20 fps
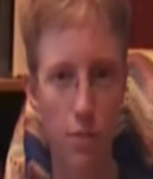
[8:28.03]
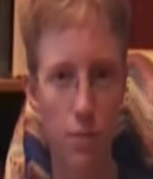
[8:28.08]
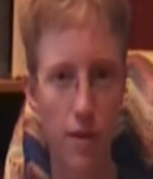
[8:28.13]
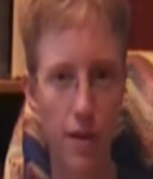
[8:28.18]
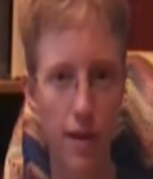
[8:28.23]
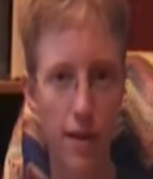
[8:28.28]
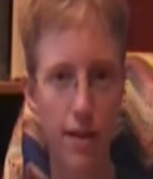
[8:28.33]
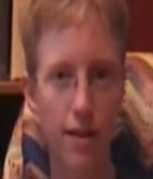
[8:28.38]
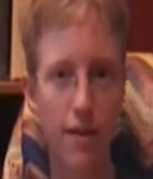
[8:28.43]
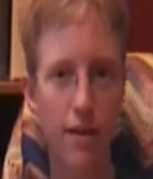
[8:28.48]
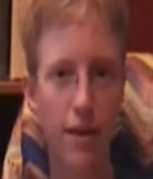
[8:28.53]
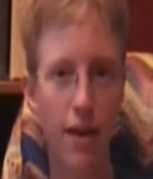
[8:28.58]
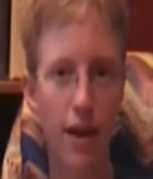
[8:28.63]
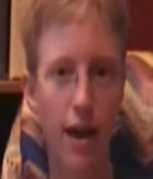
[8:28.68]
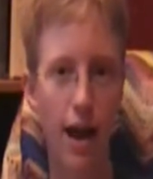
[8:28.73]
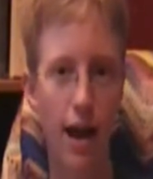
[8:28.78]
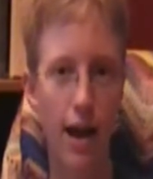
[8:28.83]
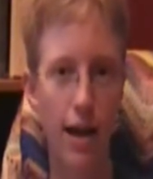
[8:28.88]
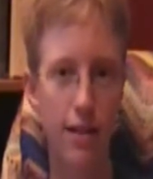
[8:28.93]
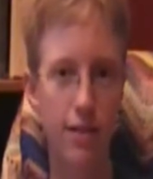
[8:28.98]
bit,
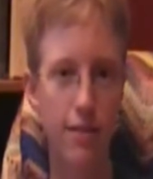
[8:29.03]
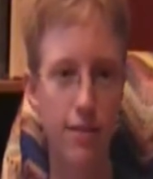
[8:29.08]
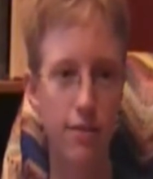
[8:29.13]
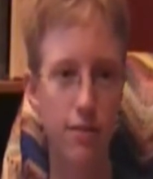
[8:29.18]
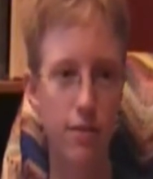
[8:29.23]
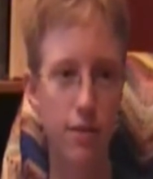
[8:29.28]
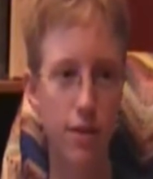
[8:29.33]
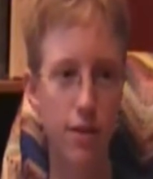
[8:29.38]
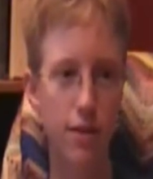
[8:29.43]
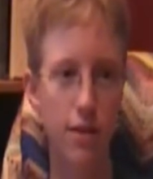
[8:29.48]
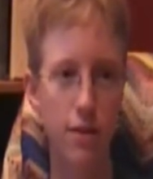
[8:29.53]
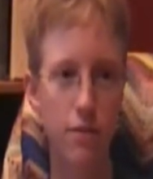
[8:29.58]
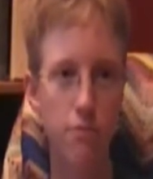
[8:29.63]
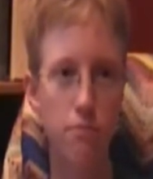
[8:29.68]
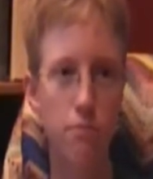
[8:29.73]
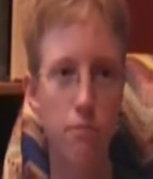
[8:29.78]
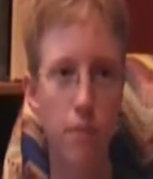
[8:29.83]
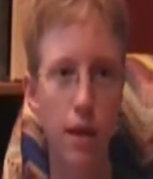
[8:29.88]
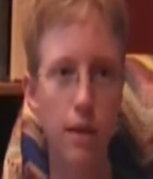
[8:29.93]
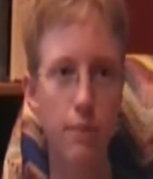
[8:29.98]
and
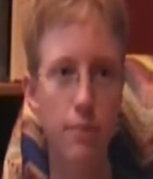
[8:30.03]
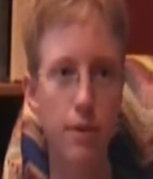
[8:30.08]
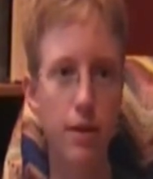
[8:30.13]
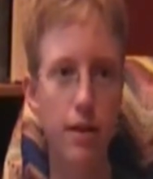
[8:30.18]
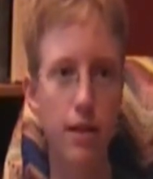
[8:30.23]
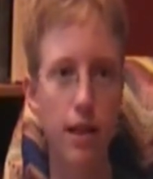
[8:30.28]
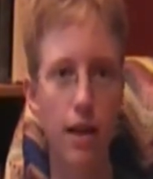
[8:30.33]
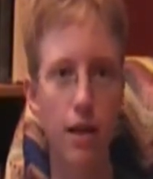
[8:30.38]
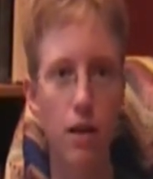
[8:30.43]
maybe